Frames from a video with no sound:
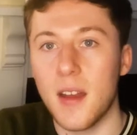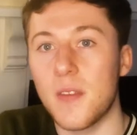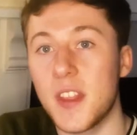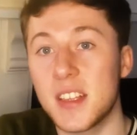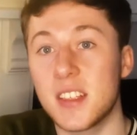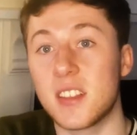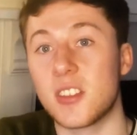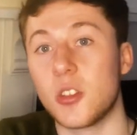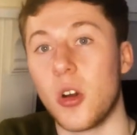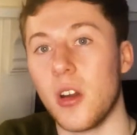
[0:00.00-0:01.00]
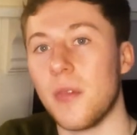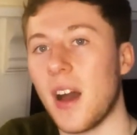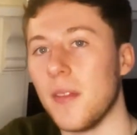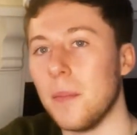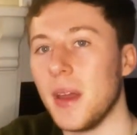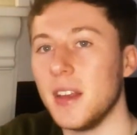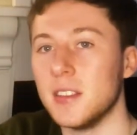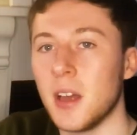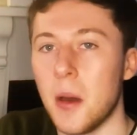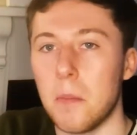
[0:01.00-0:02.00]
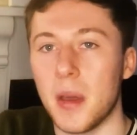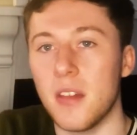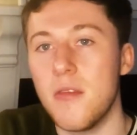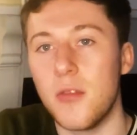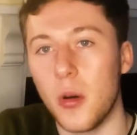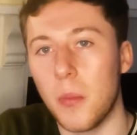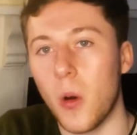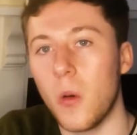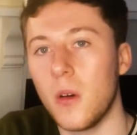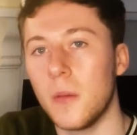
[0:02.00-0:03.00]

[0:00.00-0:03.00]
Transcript: This is the story of how the Bees beat football.